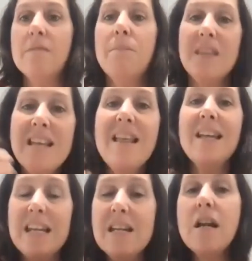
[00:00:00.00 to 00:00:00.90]
But then they
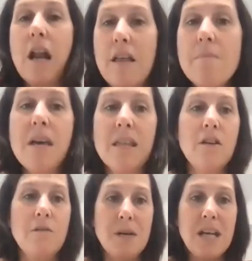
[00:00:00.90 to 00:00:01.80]
needed another
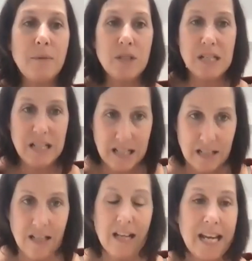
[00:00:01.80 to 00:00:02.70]
method of being able to
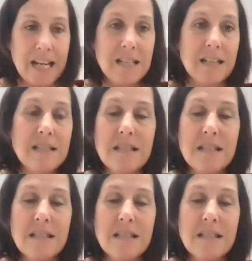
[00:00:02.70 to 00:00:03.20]
collect it.